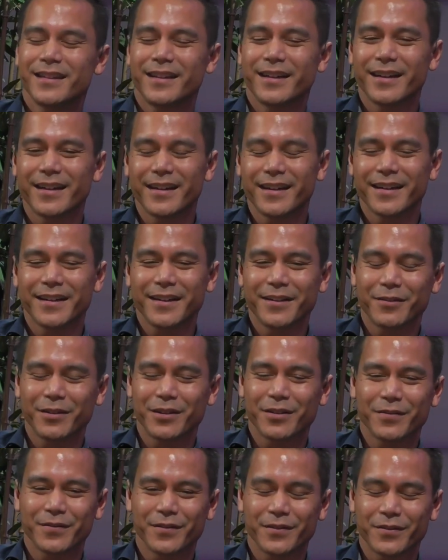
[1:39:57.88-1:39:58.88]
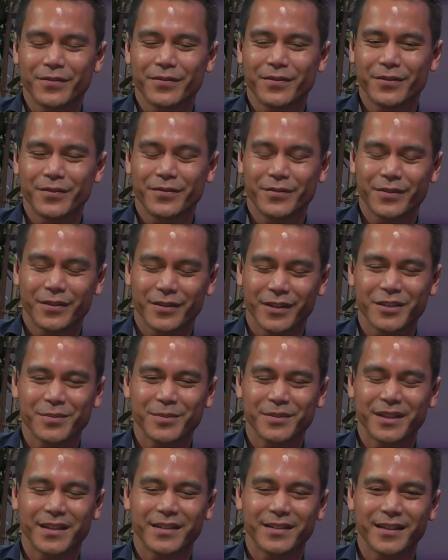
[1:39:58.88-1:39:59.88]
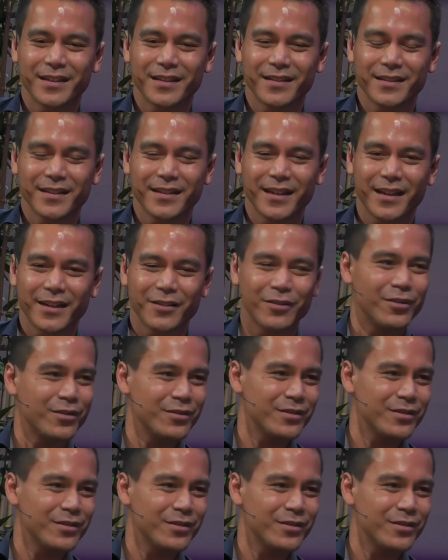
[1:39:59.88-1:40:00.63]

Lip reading: Mm-hmm. One of customers that I